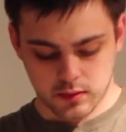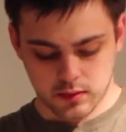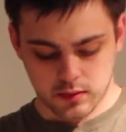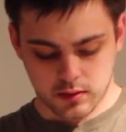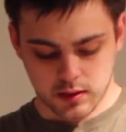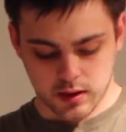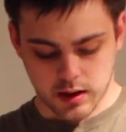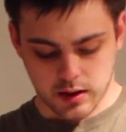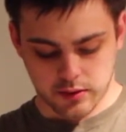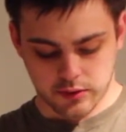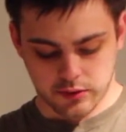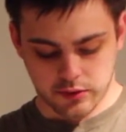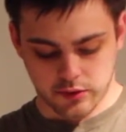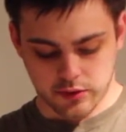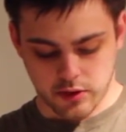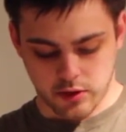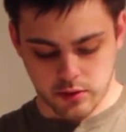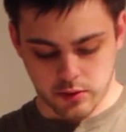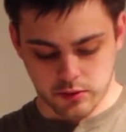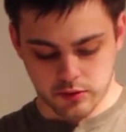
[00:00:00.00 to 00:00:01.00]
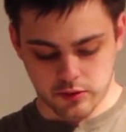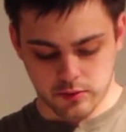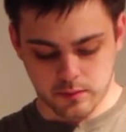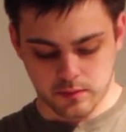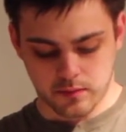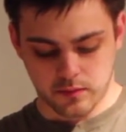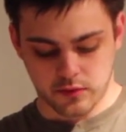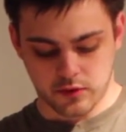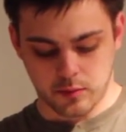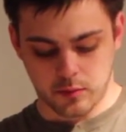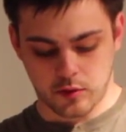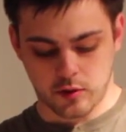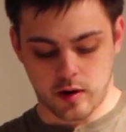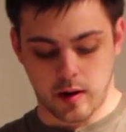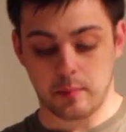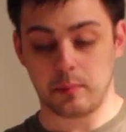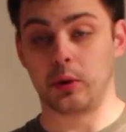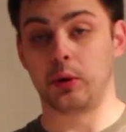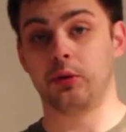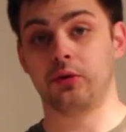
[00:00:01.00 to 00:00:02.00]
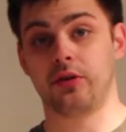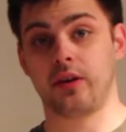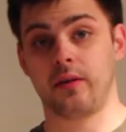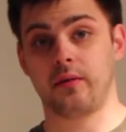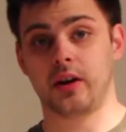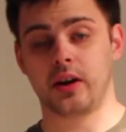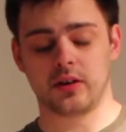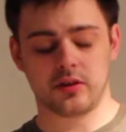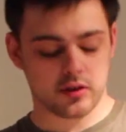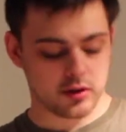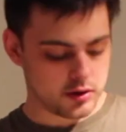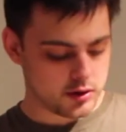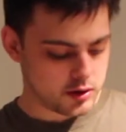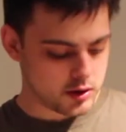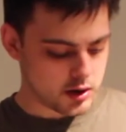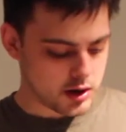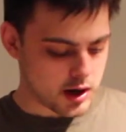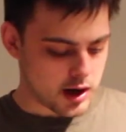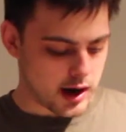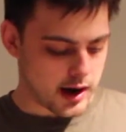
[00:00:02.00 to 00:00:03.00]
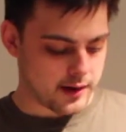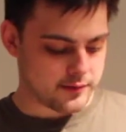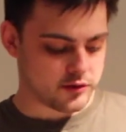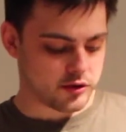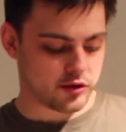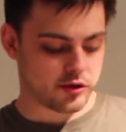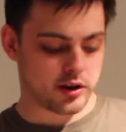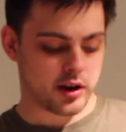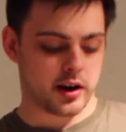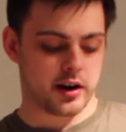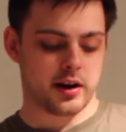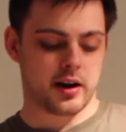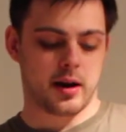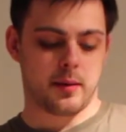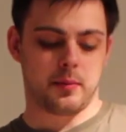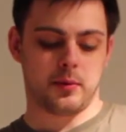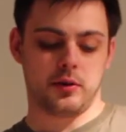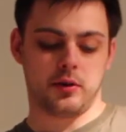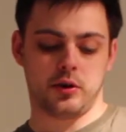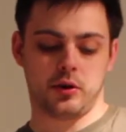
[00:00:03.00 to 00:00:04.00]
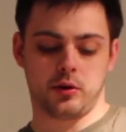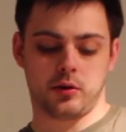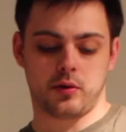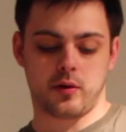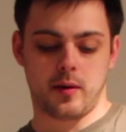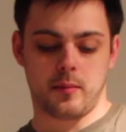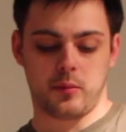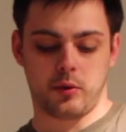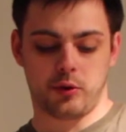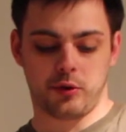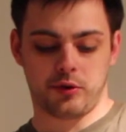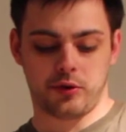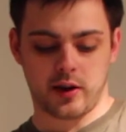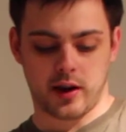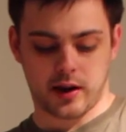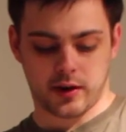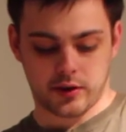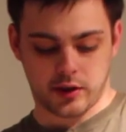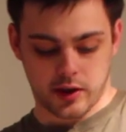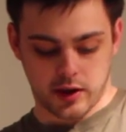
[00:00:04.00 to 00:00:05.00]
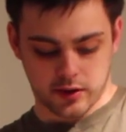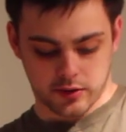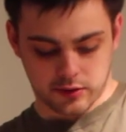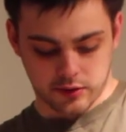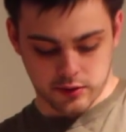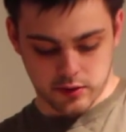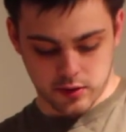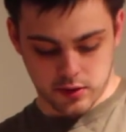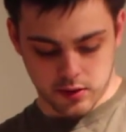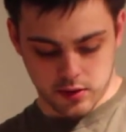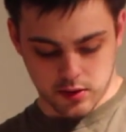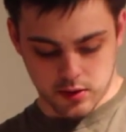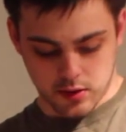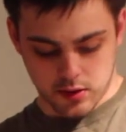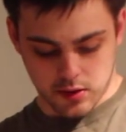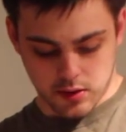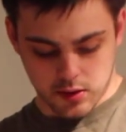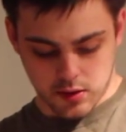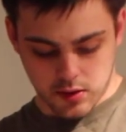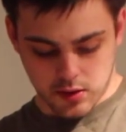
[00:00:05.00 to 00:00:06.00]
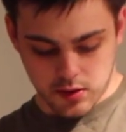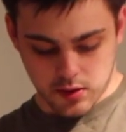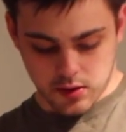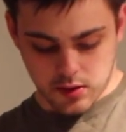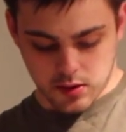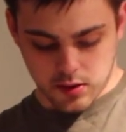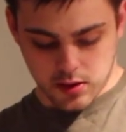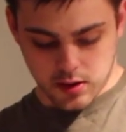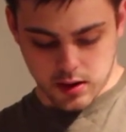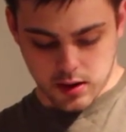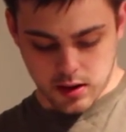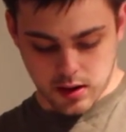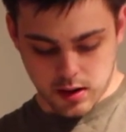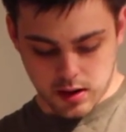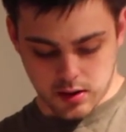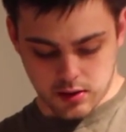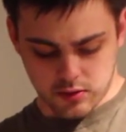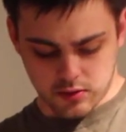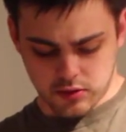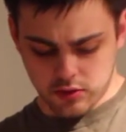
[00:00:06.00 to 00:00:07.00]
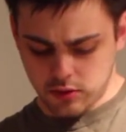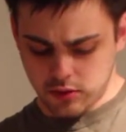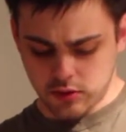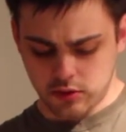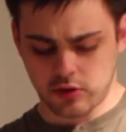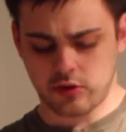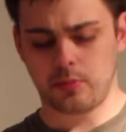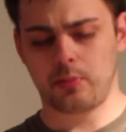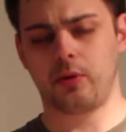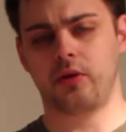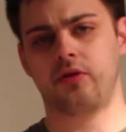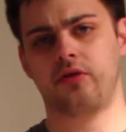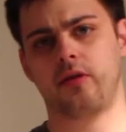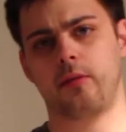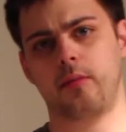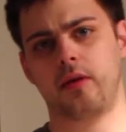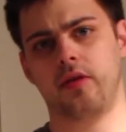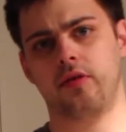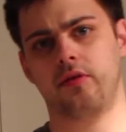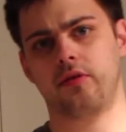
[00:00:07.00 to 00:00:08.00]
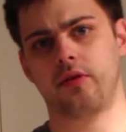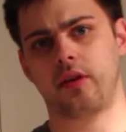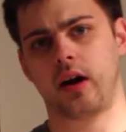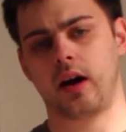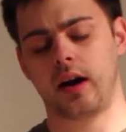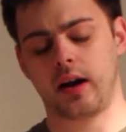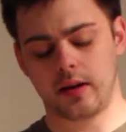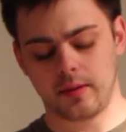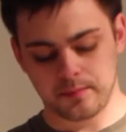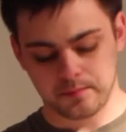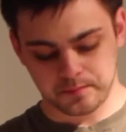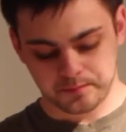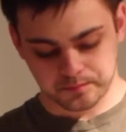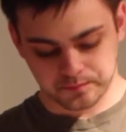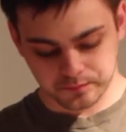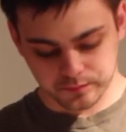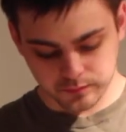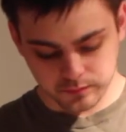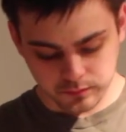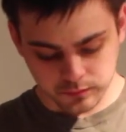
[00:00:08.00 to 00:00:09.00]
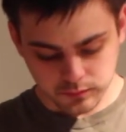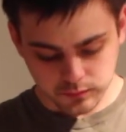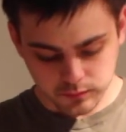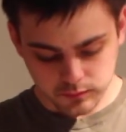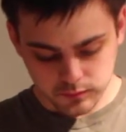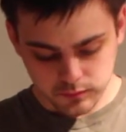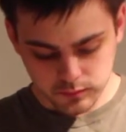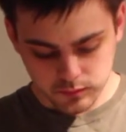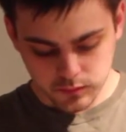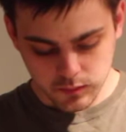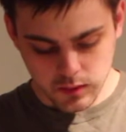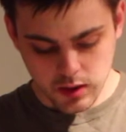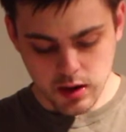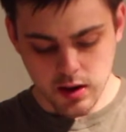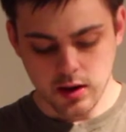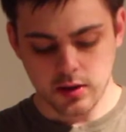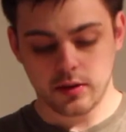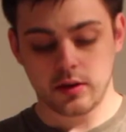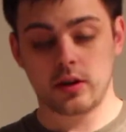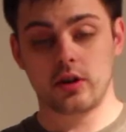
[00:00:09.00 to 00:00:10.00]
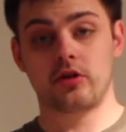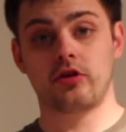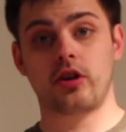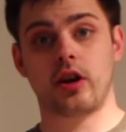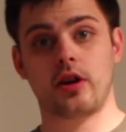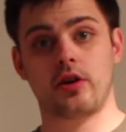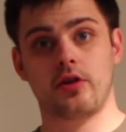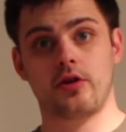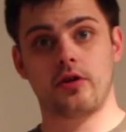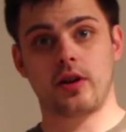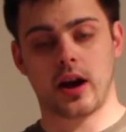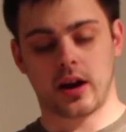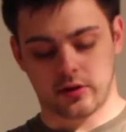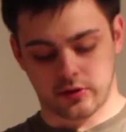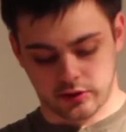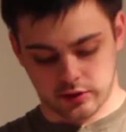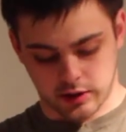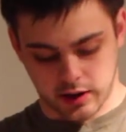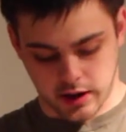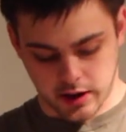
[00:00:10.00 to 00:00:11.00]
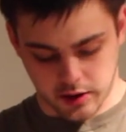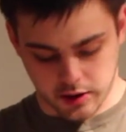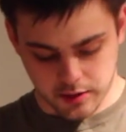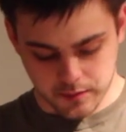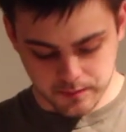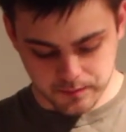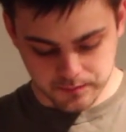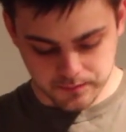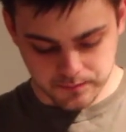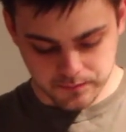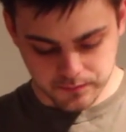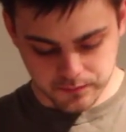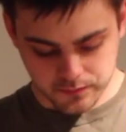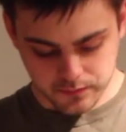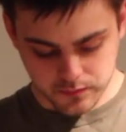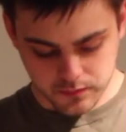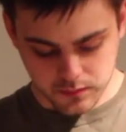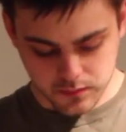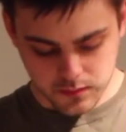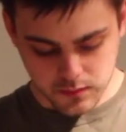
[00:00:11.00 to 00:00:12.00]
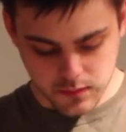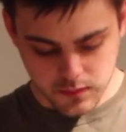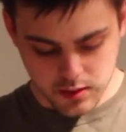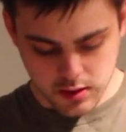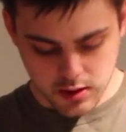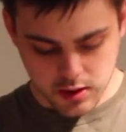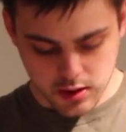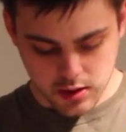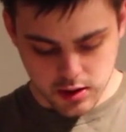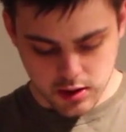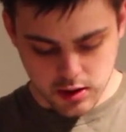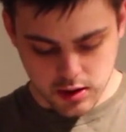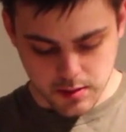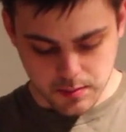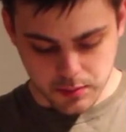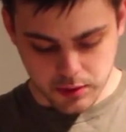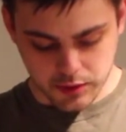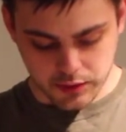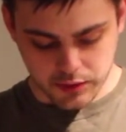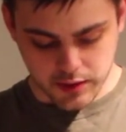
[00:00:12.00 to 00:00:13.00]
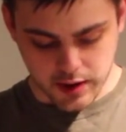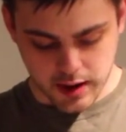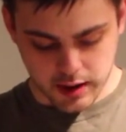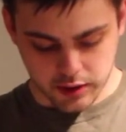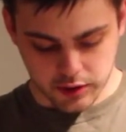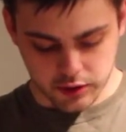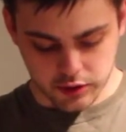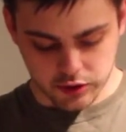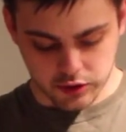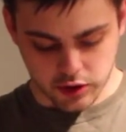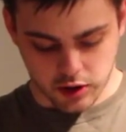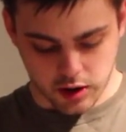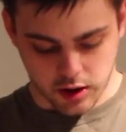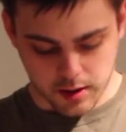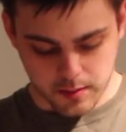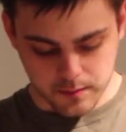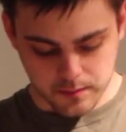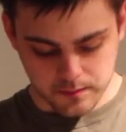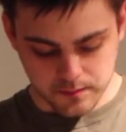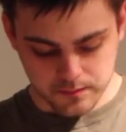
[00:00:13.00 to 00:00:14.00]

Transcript: like so, some crumbles of it. I've just cut it up in little crumbles like this, and just put some inside. And you take your next layer, you put that on top.